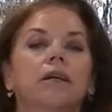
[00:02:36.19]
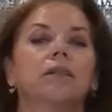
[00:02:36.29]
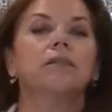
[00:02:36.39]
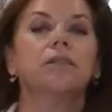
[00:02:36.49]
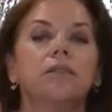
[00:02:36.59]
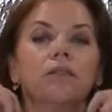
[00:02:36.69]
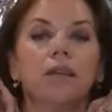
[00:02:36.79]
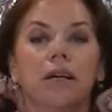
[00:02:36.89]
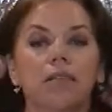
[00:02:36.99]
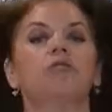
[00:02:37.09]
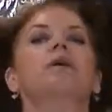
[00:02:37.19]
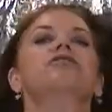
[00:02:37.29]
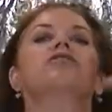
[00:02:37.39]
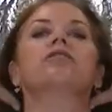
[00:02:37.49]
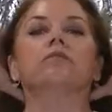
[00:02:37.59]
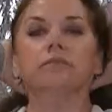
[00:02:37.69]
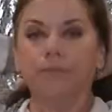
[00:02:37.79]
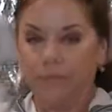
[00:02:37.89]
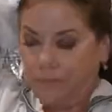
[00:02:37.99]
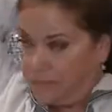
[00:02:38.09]
This little sweatshirt,
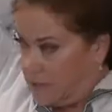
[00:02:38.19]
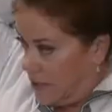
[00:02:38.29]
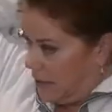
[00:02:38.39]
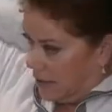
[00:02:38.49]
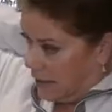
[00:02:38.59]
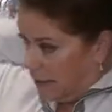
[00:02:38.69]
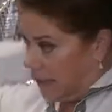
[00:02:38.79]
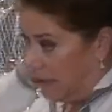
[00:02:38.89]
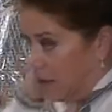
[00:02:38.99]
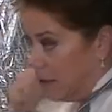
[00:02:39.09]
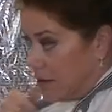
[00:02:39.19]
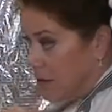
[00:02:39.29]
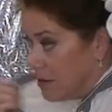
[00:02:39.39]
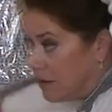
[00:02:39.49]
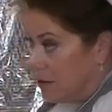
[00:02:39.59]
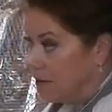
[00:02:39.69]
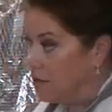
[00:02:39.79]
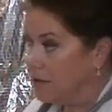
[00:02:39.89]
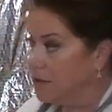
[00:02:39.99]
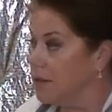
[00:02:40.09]
and
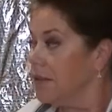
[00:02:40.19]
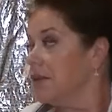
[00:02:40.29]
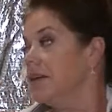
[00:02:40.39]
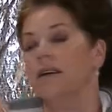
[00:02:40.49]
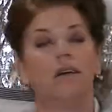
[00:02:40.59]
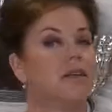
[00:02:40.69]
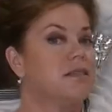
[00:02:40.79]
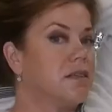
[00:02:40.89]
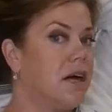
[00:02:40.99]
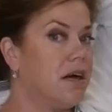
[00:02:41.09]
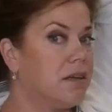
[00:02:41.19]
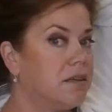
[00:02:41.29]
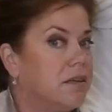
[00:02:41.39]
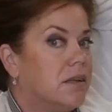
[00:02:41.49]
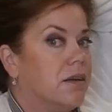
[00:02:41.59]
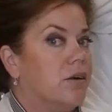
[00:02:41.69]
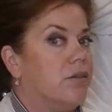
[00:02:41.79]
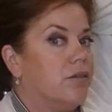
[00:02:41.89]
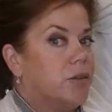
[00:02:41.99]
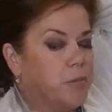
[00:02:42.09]
yeah, it's got, you know,
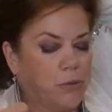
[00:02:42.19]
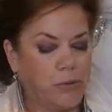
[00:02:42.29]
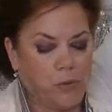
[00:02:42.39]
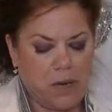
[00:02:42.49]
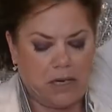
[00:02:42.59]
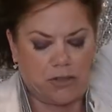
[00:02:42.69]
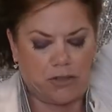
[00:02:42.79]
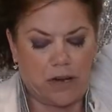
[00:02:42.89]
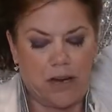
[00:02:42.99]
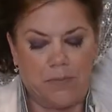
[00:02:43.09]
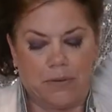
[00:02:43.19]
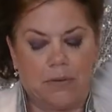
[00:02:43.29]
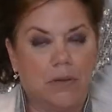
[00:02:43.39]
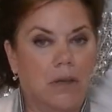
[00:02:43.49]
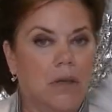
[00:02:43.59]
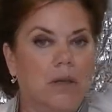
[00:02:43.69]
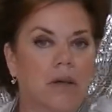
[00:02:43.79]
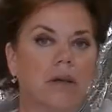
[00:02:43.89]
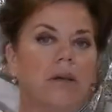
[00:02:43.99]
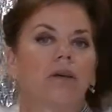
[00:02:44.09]
the blue and white stripe
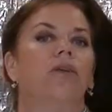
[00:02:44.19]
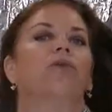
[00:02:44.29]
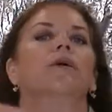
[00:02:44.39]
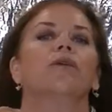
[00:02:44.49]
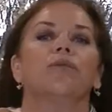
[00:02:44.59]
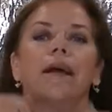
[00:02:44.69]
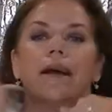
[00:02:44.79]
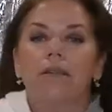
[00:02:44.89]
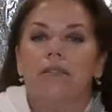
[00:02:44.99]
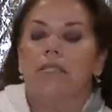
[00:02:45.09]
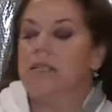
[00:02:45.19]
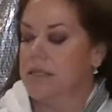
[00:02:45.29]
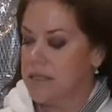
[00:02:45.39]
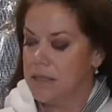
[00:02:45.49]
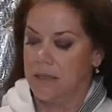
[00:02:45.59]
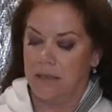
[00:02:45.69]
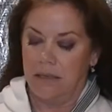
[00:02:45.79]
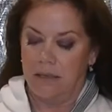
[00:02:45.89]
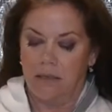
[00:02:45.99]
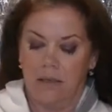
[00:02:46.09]
all the way around it
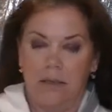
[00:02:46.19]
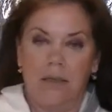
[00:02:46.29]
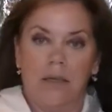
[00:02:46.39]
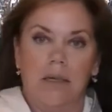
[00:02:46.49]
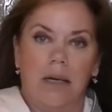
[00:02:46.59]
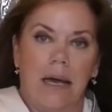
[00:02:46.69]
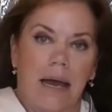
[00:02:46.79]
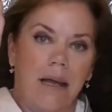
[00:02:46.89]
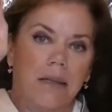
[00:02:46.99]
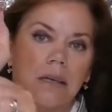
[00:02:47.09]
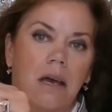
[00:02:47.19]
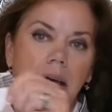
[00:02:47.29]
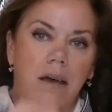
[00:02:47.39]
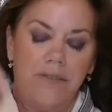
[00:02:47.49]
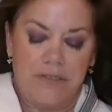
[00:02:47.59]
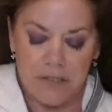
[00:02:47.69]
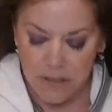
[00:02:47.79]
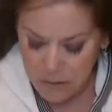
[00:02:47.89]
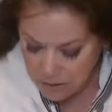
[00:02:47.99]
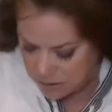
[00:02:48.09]
at the cuffs,